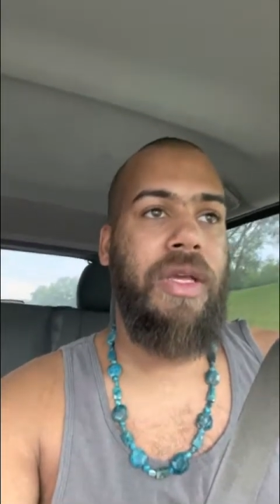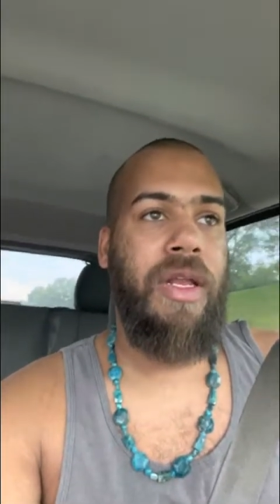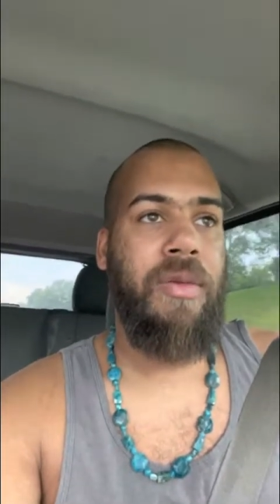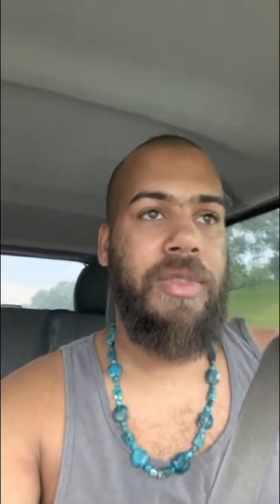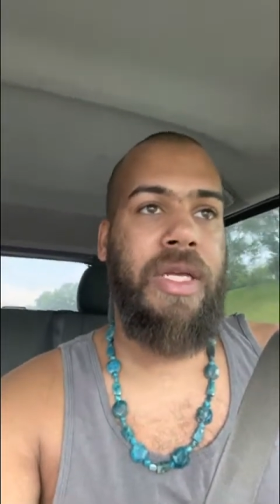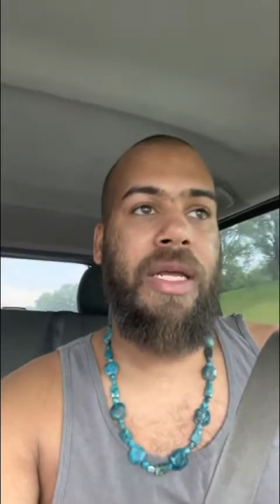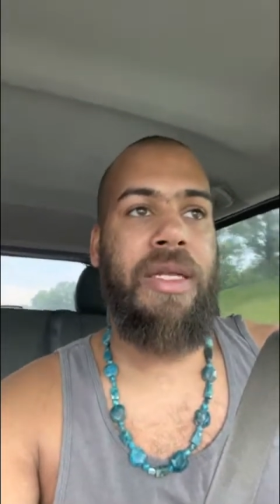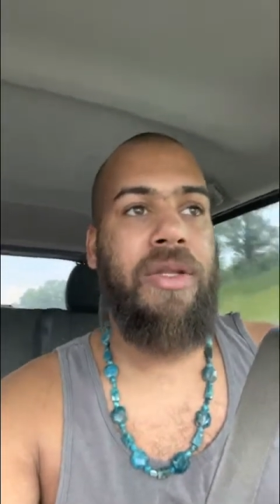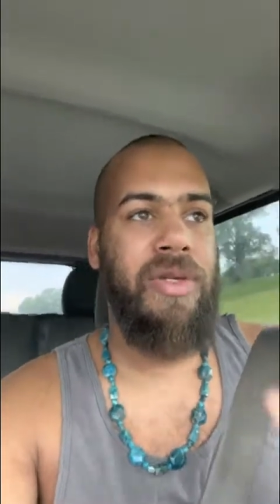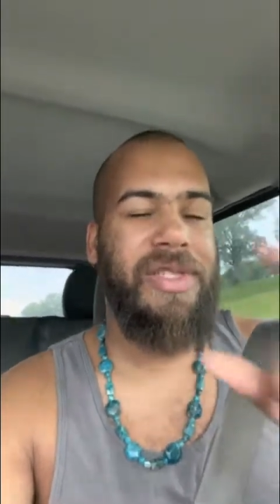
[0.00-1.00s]
You know what I'm saying?
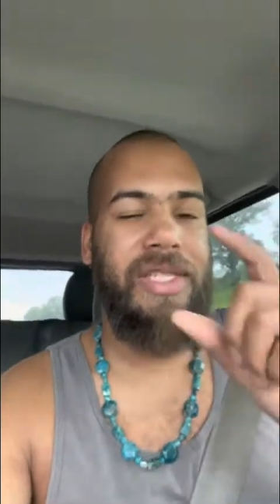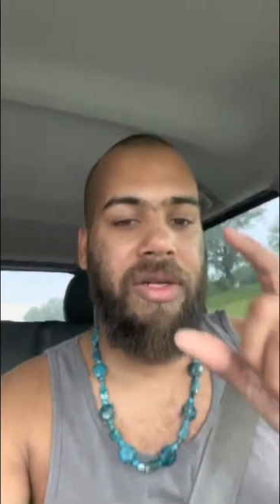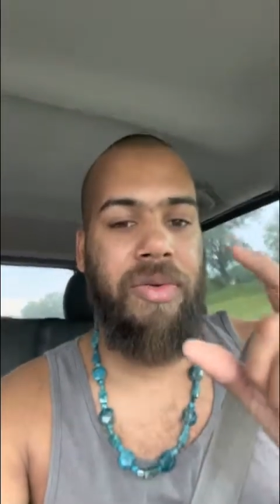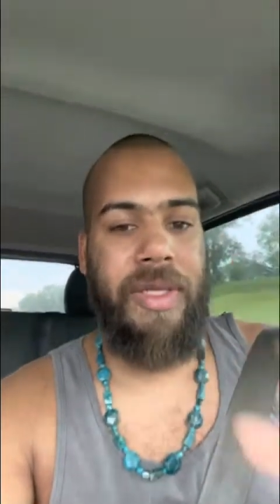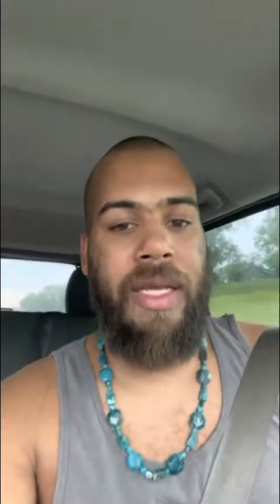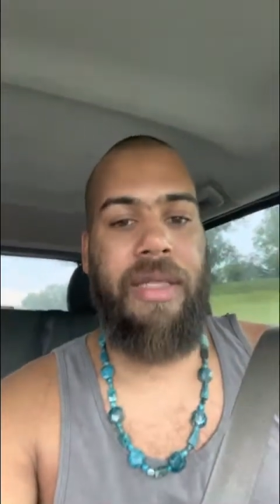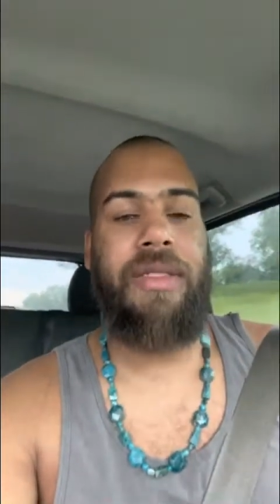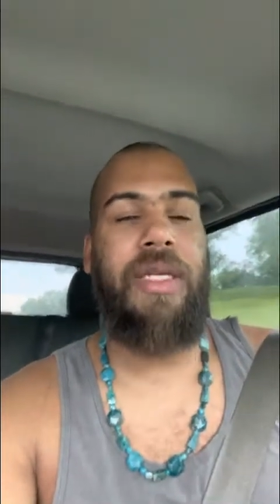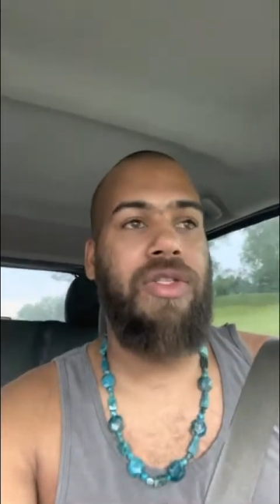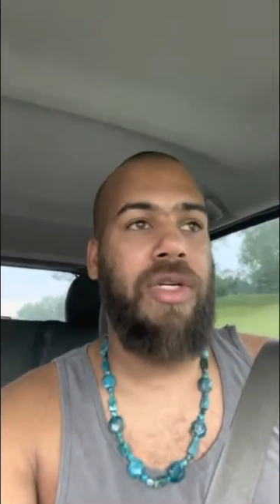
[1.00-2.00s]
Little subtle things
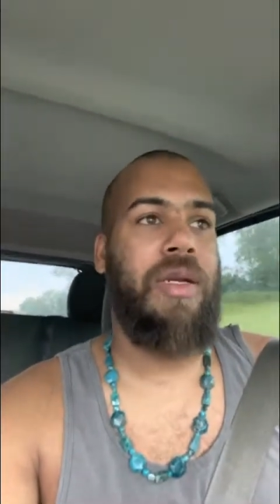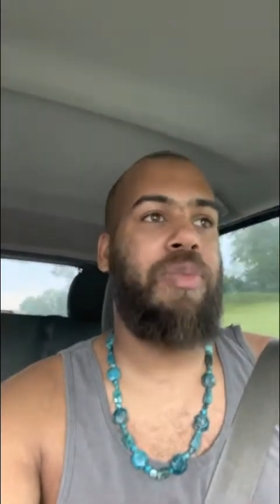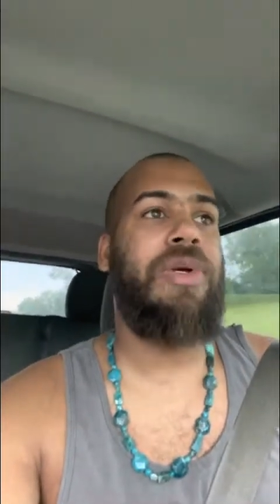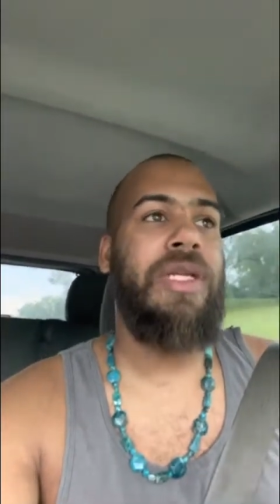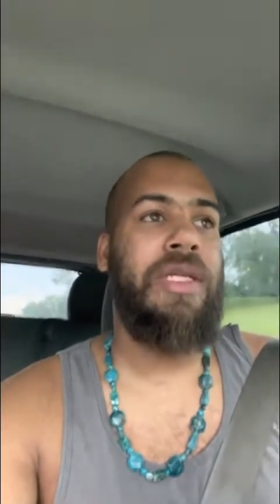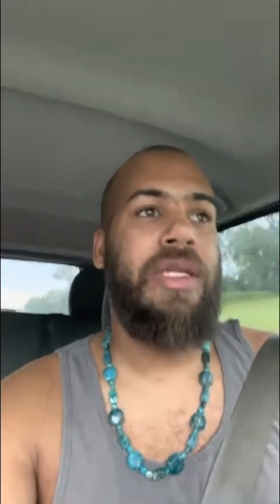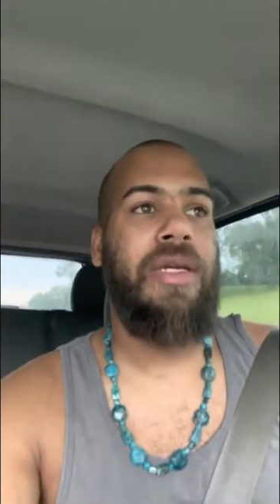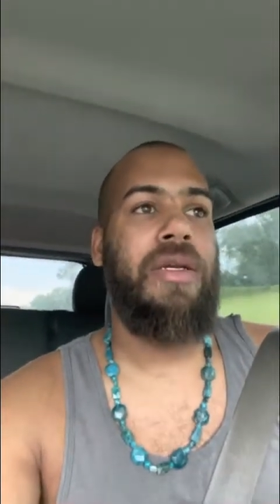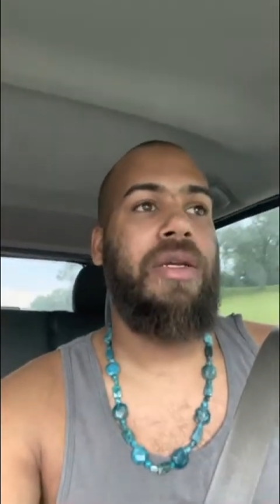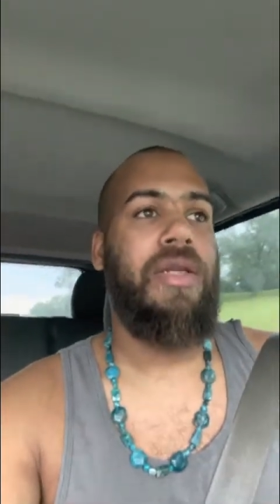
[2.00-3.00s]
they try to put in
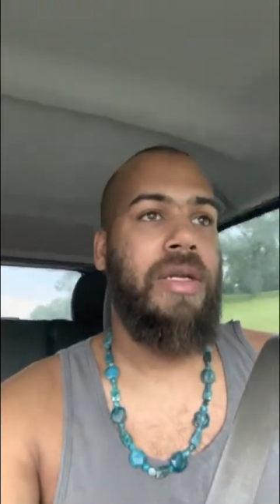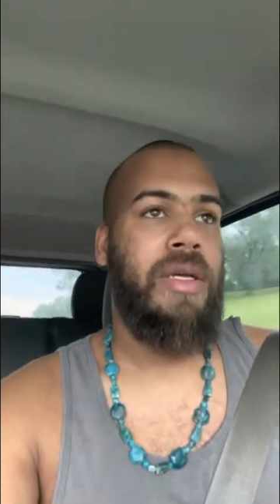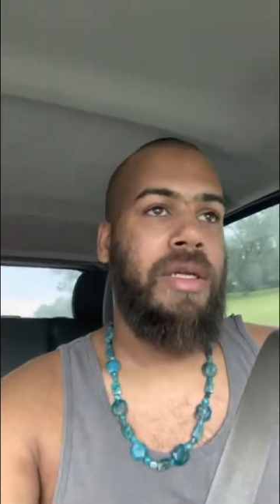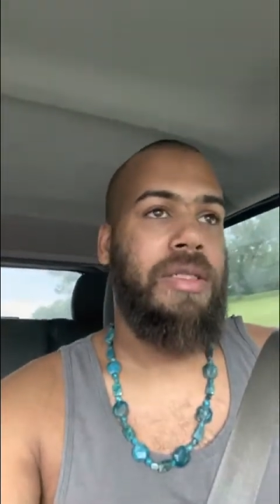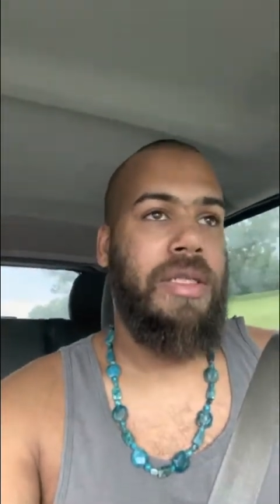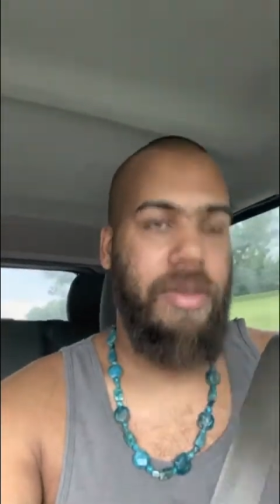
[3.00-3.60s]
there to